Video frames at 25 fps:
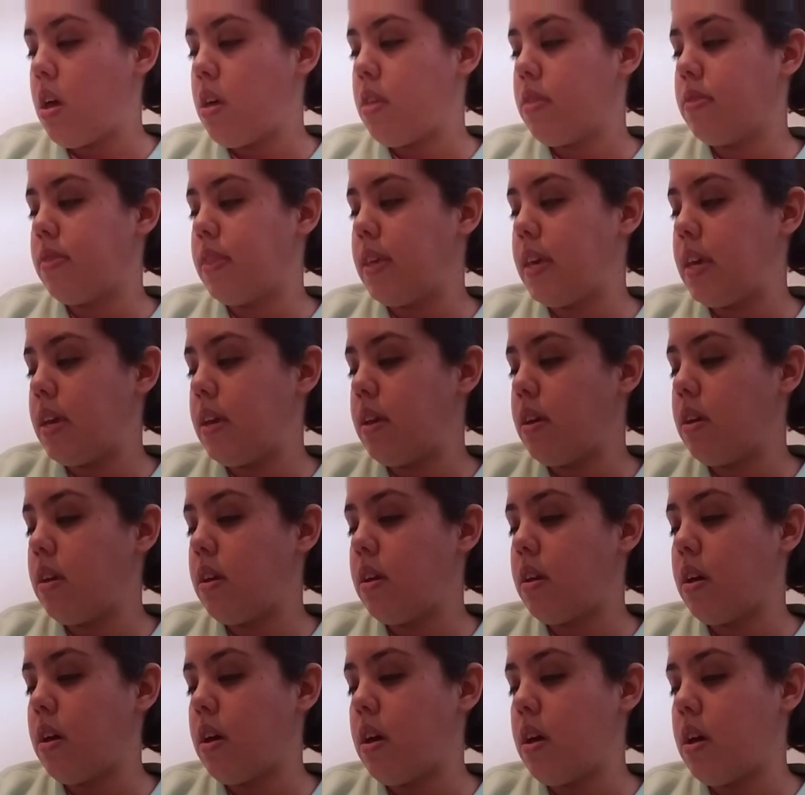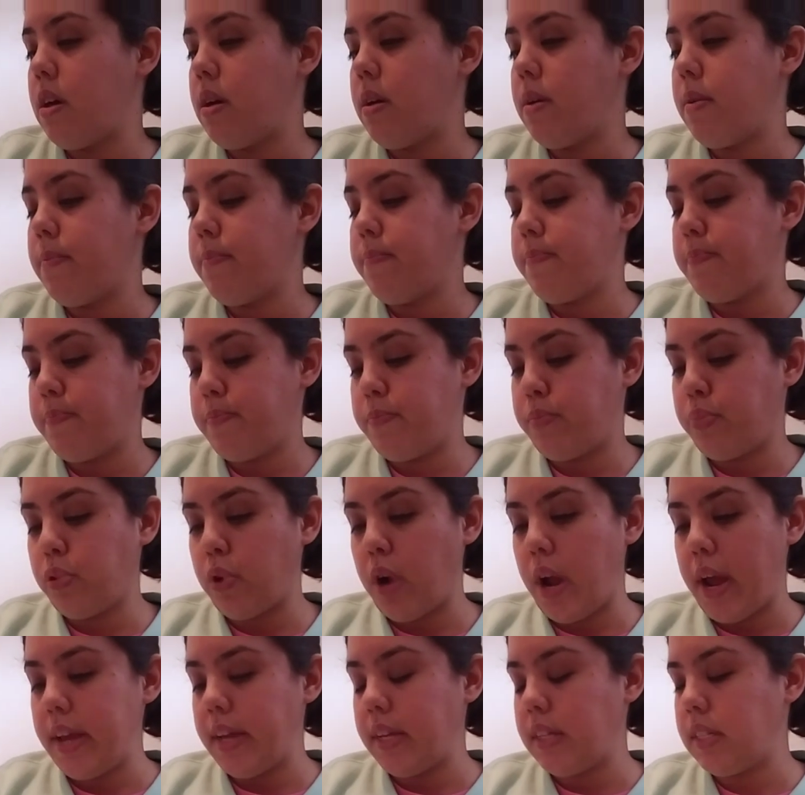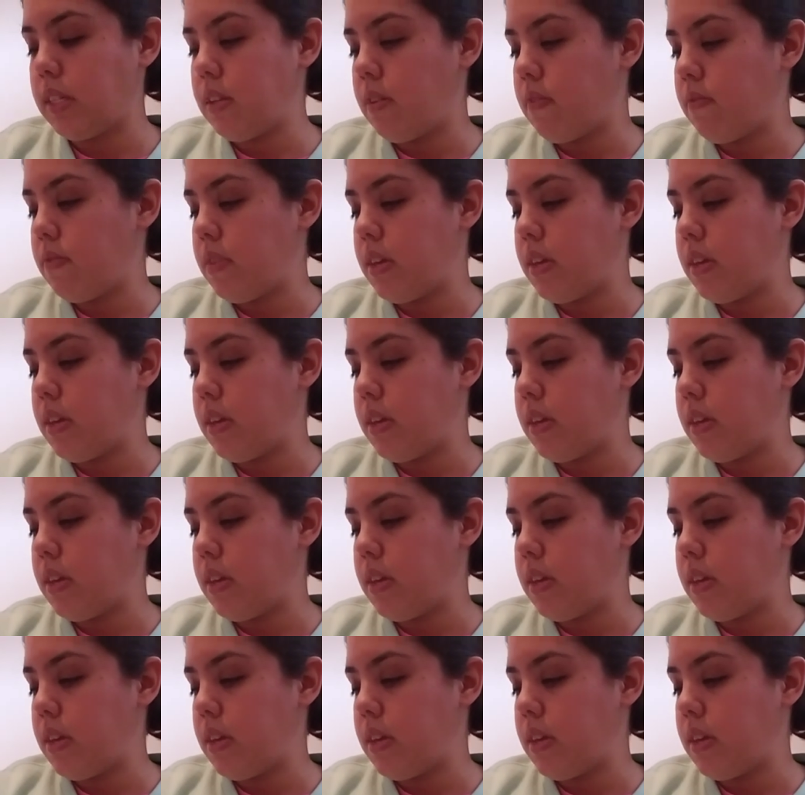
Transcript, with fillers: The um, price of